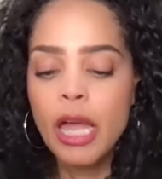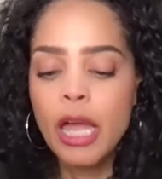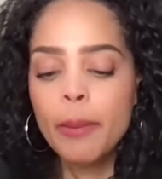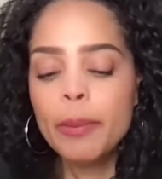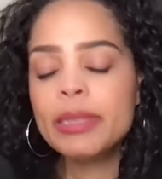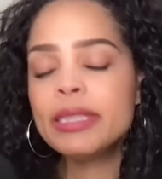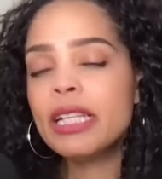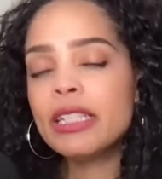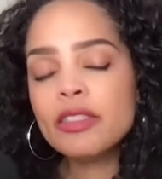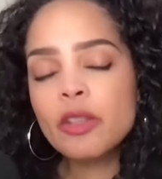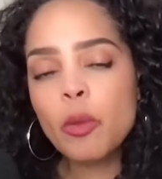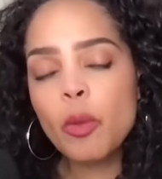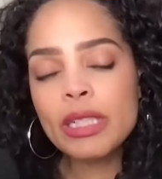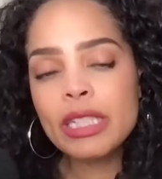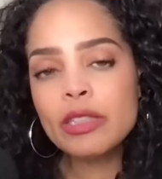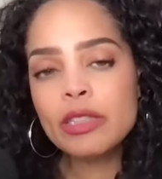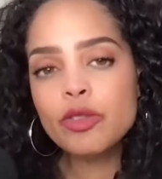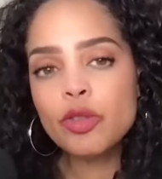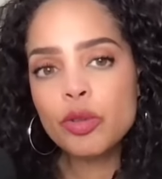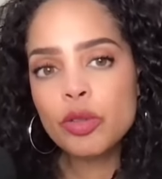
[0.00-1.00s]
but doesn't want
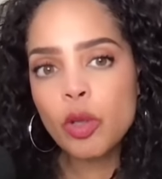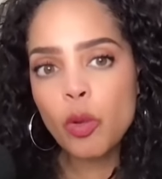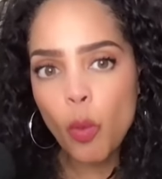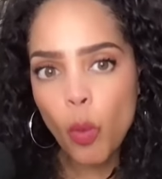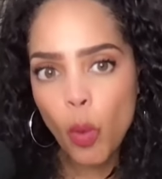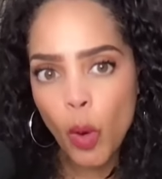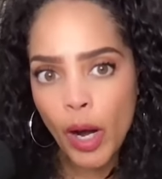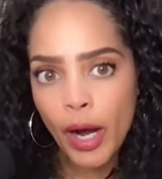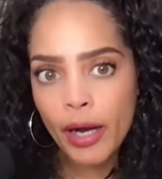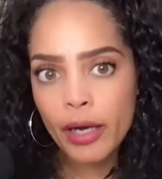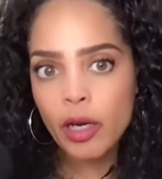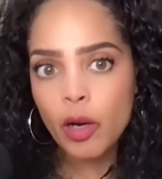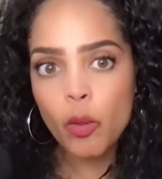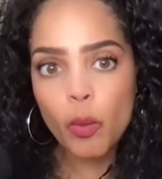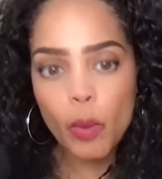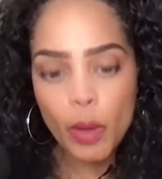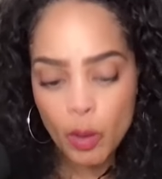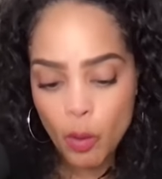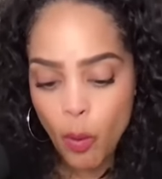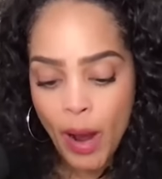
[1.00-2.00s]
to do the work
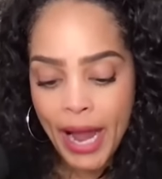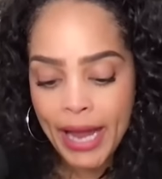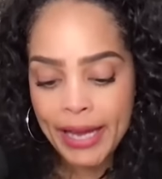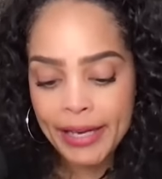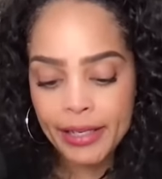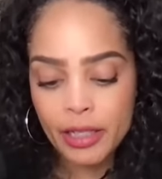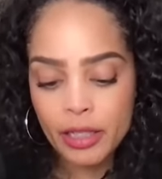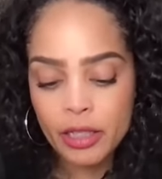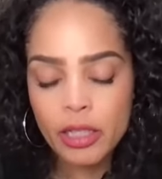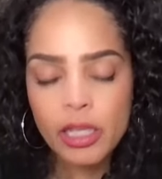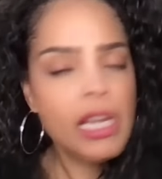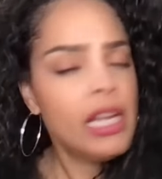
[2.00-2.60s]
required.